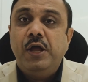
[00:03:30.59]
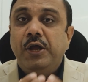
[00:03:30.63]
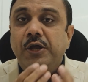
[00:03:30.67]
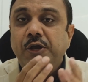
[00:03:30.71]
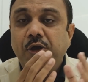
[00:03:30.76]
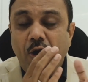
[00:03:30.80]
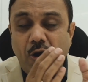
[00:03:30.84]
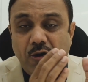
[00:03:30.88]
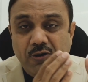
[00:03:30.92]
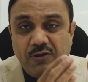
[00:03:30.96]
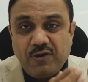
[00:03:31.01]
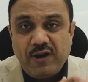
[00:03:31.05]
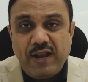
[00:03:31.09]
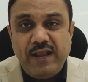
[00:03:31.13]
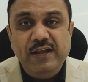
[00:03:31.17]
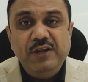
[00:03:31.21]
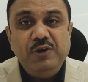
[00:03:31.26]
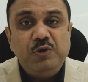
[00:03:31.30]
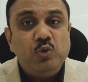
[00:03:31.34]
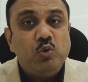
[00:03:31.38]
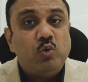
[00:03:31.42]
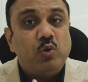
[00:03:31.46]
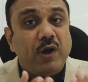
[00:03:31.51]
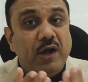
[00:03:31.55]
you're
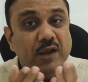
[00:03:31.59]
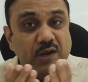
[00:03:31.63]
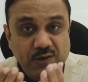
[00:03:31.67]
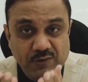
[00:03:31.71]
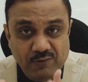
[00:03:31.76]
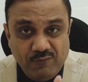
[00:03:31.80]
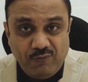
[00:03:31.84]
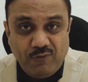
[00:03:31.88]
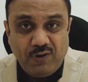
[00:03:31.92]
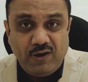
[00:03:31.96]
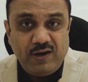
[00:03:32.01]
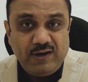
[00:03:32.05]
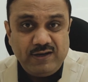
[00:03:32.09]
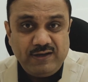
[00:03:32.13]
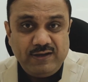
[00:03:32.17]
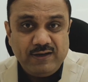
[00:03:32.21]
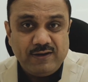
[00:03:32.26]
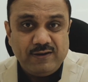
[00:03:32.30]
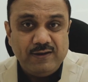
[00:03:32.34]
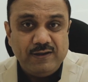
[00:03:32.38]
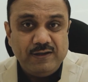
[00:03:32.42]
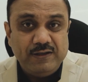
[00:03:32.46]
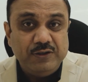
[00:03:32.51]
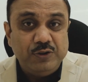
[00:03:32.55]
trying to
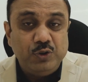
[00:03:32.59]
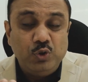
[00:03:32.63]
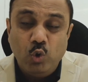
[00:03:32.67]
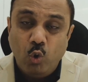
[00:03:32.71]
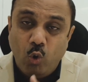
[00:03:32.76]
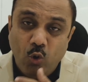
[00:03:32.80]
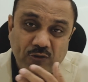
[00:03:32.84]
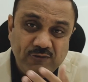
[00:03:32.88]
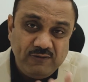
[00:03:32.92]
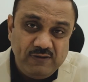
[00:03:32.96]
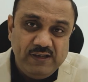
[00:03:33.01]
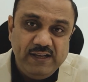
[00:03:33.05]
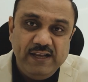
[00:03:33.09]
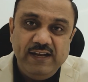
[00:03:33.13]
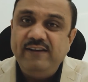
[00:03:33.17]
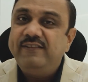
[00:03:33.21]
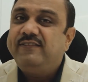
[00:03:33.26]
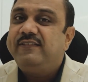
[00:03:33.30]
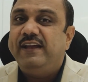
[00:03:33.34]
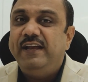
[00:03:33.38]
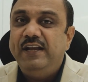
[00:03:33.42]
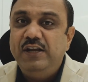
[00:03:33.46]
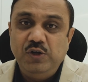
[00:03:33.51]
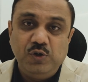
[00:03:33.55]
convert those
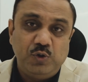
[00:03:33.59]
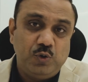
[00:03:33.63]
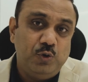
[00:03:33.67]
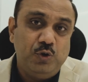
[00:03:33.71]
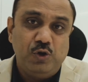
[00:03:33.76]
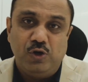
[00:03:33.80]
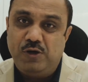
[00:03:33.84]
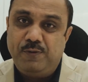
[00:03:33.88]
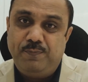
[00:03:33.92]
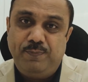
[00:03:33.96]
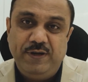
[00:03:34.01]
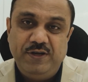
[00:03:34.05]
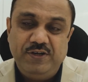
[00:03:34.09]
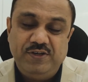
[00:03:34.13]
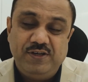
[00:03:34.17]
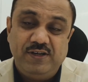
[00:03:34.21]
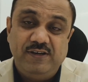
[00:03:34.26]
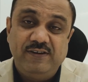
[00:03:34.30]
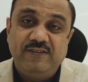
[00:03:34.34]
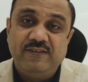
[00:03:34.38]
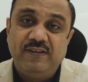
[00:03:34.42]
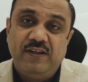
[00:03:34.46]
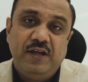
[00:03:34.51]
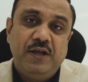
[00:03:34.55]
leads into your
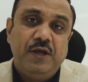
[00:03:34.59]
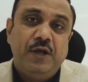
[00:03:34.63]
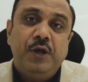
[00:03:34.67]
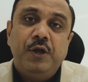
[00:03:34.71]
patients.